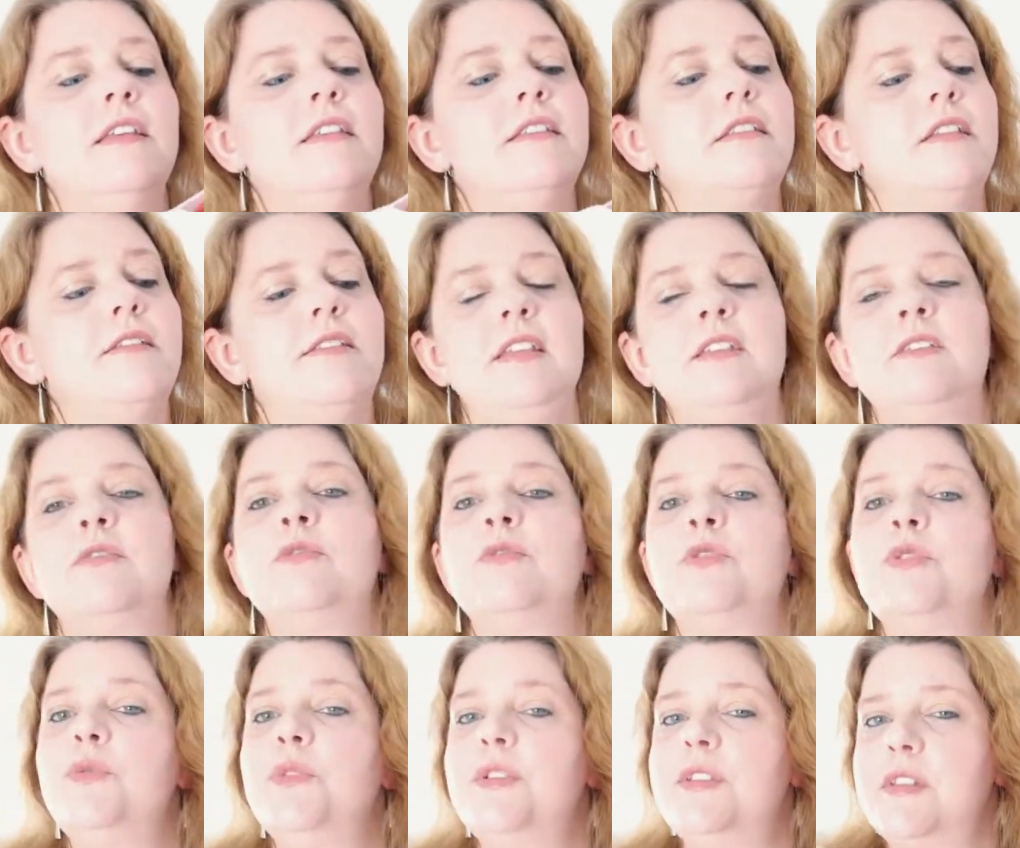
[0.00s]
So these are all
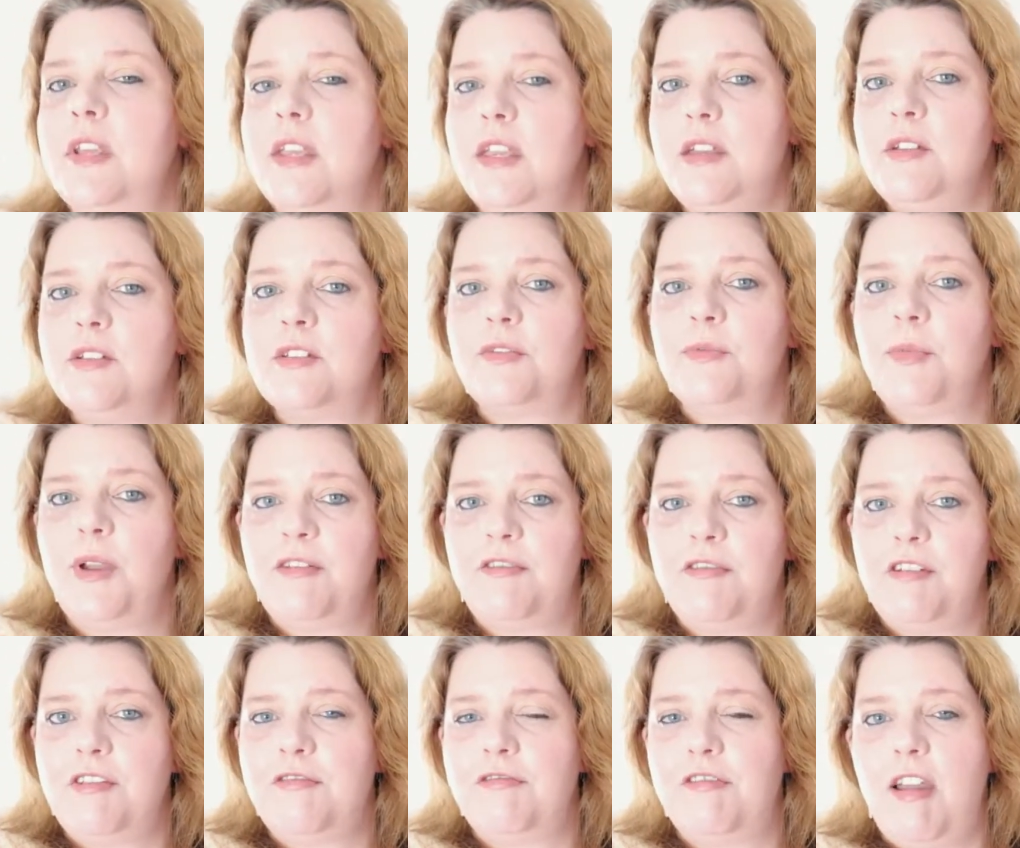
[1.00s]
the ones I use for my
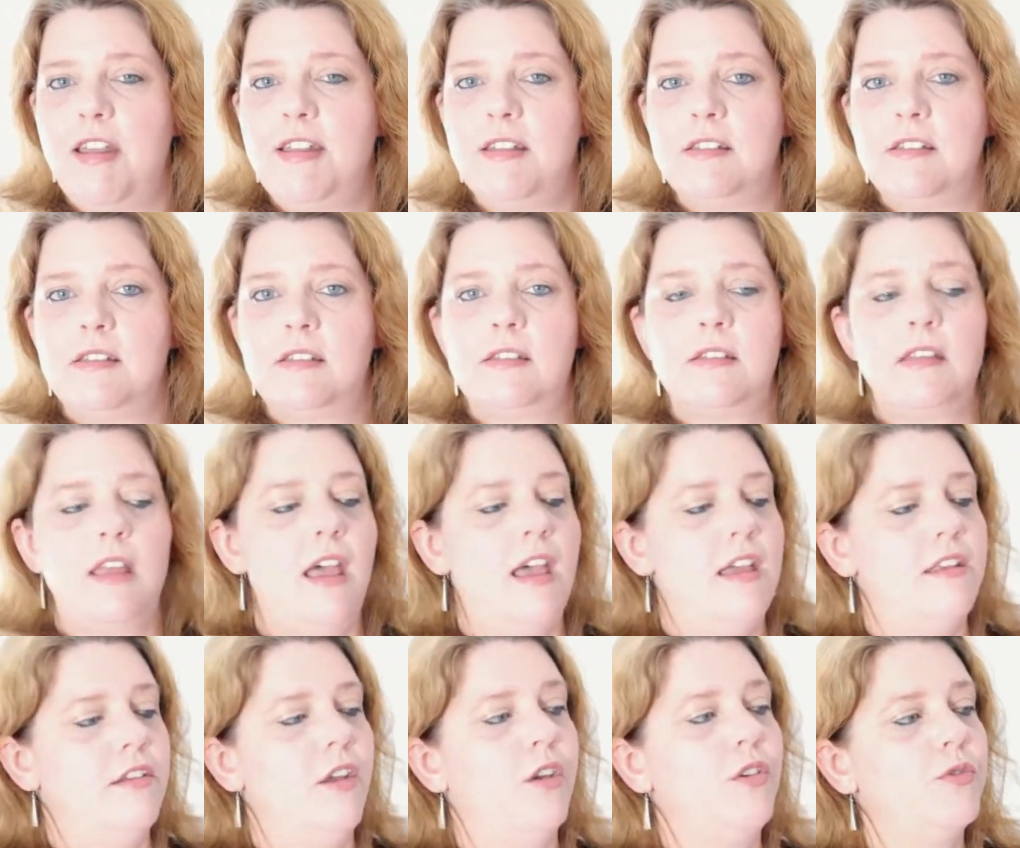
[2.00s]
Frith Friends
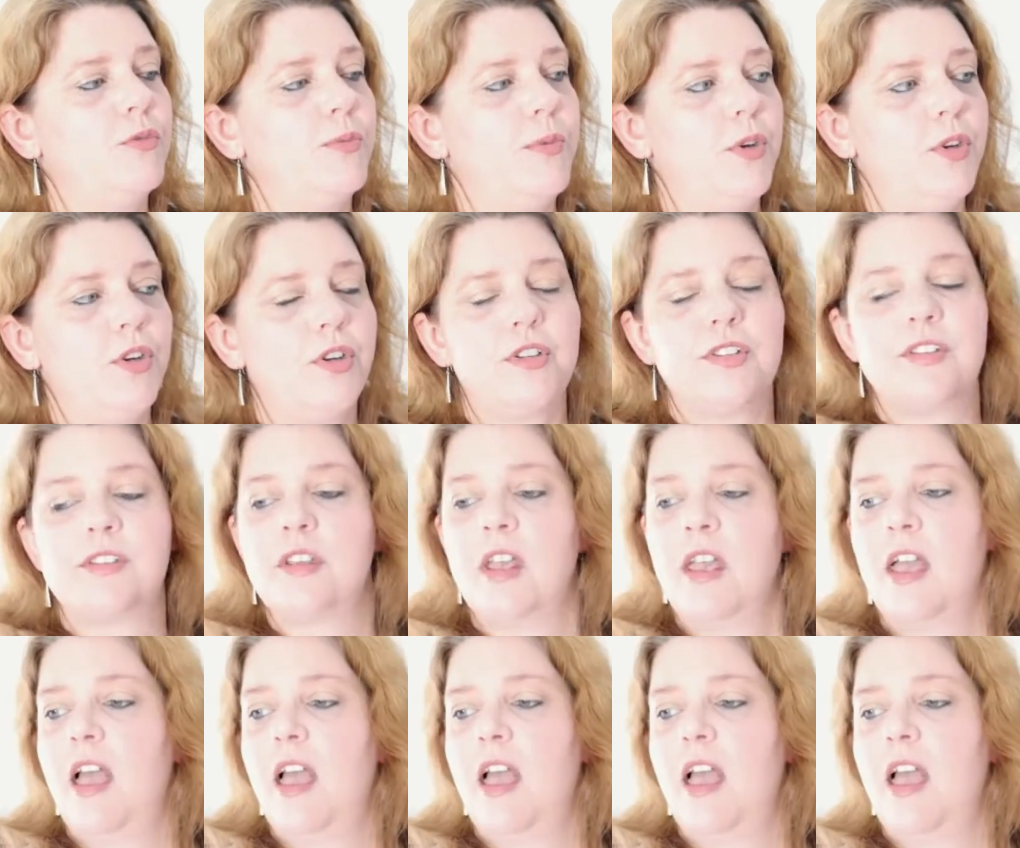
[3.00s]
notebooks,